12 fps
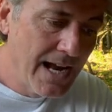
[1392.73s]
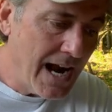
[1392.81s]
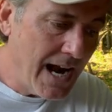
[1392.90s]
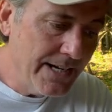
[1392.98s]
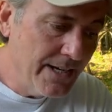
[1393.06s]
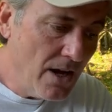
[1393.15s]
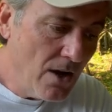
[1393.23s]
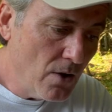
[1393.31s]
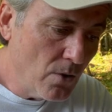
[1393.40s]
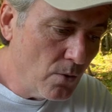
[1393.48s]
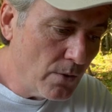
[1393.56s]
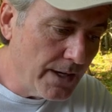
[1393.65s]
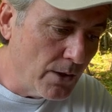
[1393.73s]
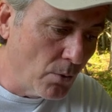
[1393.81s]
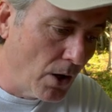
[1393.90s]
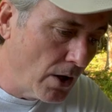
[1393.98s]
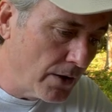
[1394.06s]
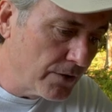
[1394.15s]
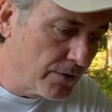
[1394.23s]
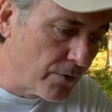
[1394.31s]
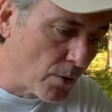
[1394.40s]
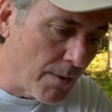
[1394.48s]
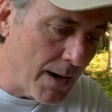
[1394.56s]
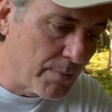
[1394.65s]
I know it was
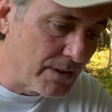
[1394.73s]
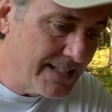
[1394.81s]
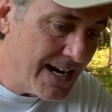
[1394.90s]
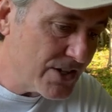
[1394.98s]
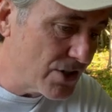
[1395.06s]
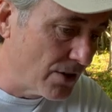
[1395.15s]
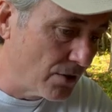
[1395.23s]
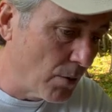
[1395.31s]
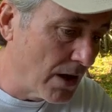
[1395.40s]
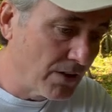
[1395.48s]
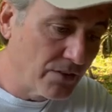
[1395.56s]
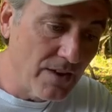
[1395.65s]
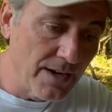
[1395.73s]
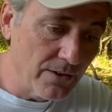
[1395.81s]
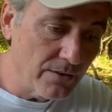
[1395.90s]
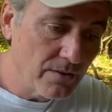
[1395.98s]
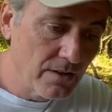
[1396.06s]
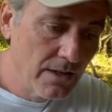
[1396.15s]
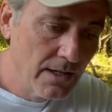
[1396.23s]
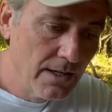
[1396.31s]
for my protection as well as theirs.